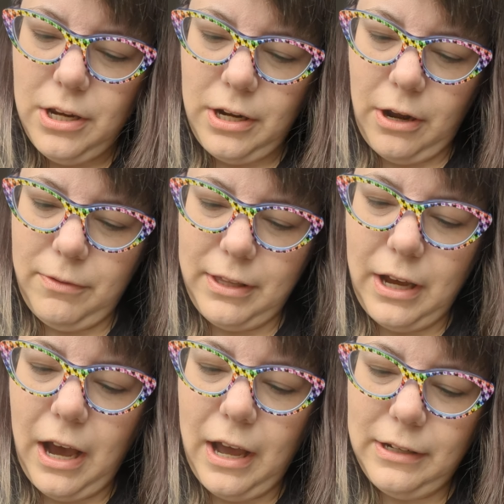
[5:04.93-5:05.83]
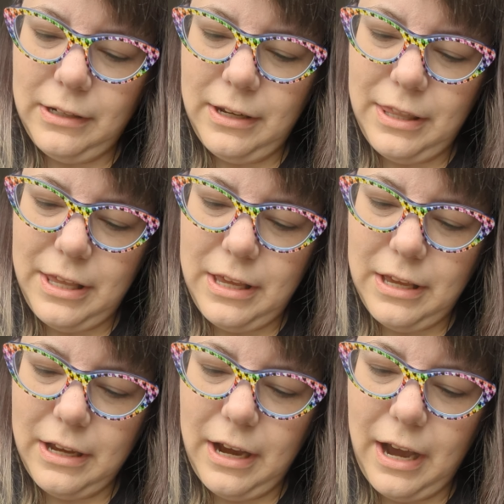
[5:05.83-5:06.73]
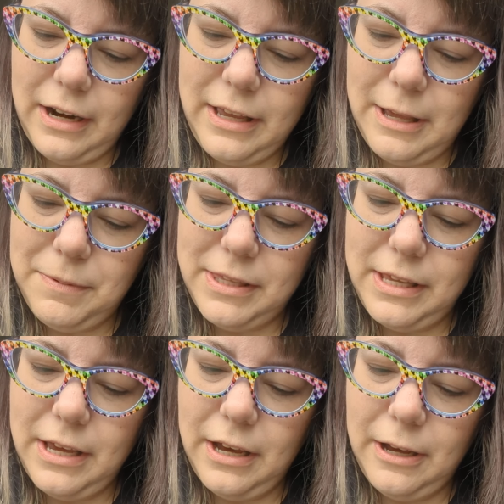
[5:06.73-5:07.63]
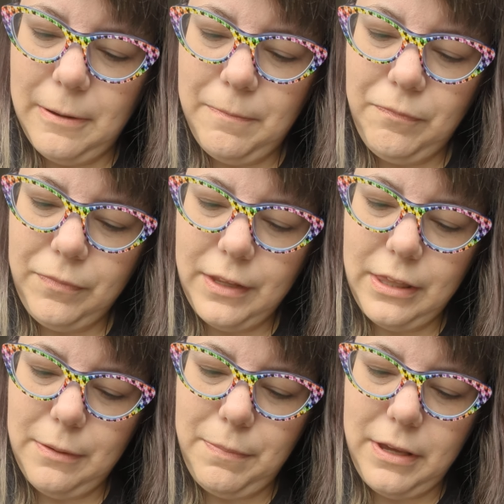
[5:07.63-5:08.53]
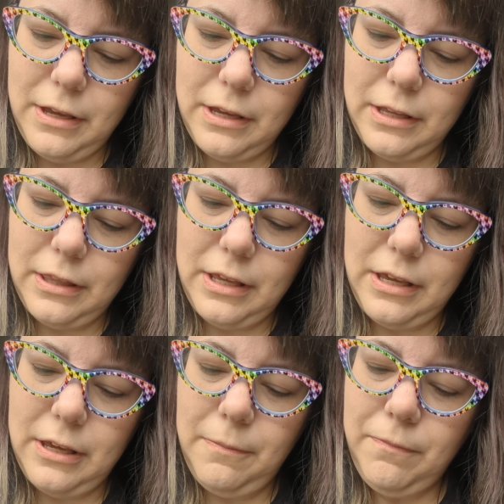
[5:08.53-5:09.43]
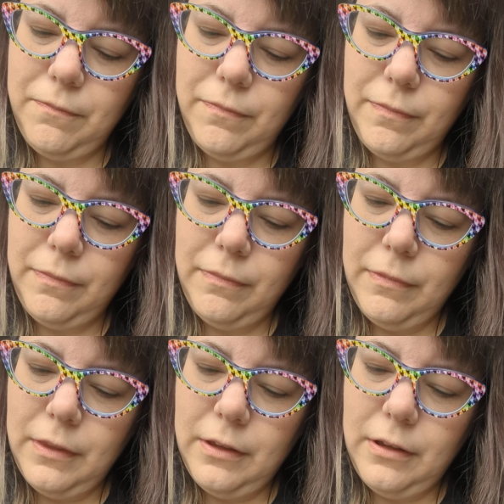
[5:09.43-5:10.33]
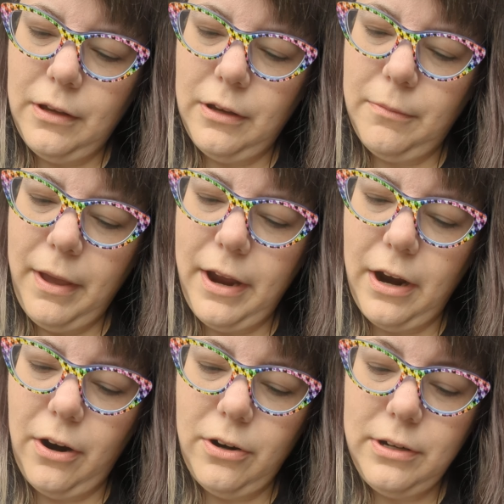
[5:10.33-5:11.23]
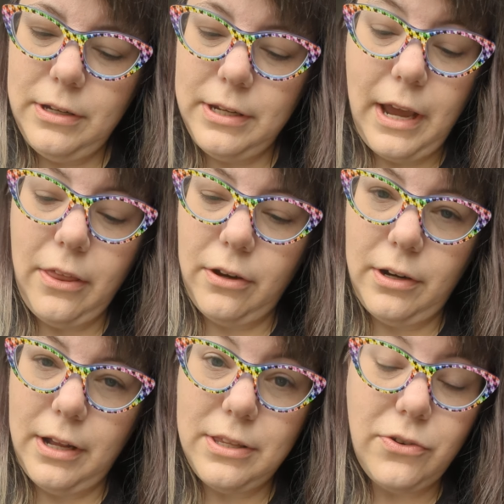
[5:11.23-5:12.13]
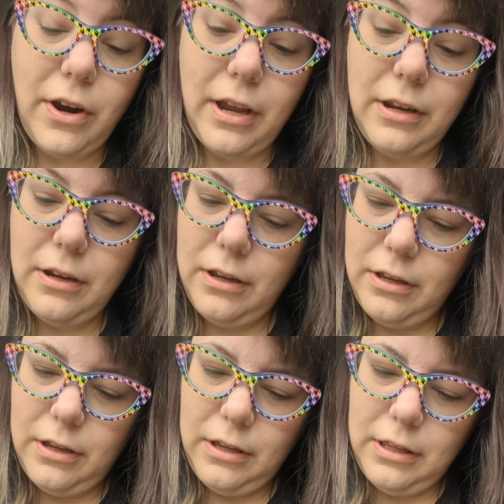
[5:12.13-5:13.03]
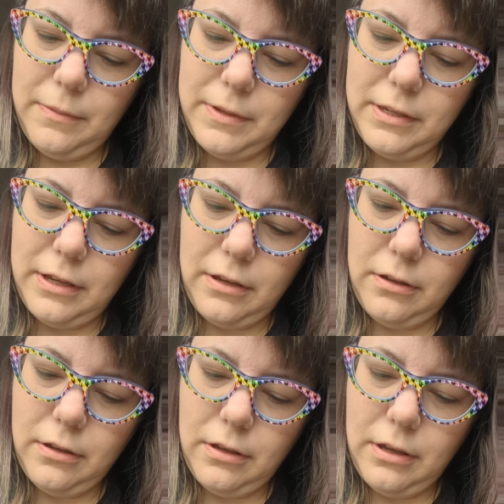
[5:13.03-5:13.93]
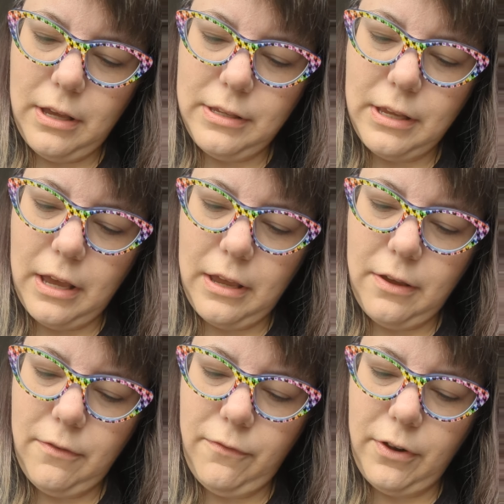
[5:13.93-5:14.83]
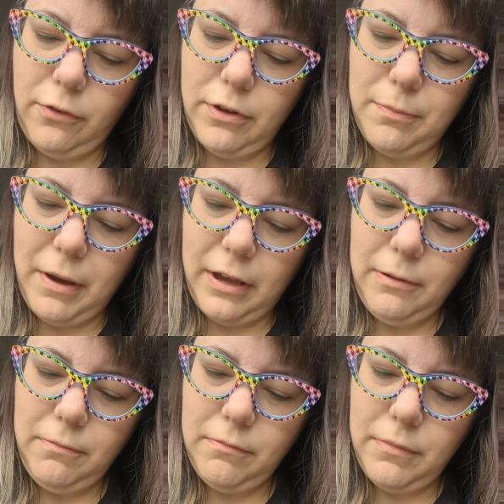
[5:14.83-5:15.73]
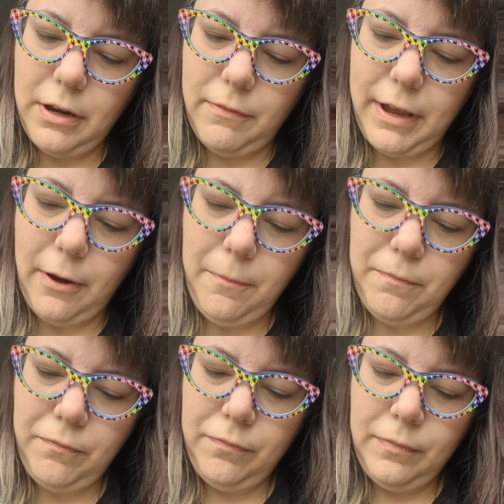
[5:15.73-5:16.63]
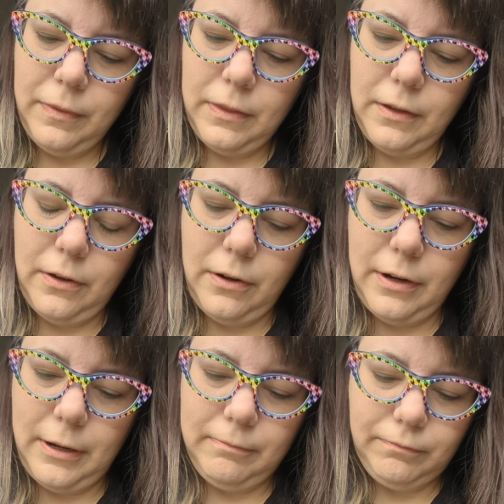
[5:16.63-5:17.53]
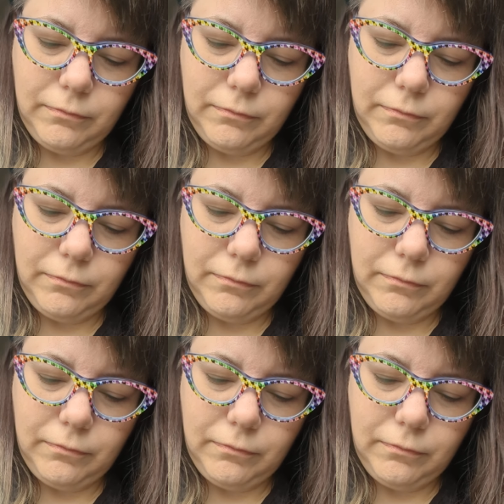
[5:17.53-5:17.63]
Now with the cotton, it kind of keeps the beak and the hair together, and that's great. Let's see. As I fiddle with mine, here we go. All right.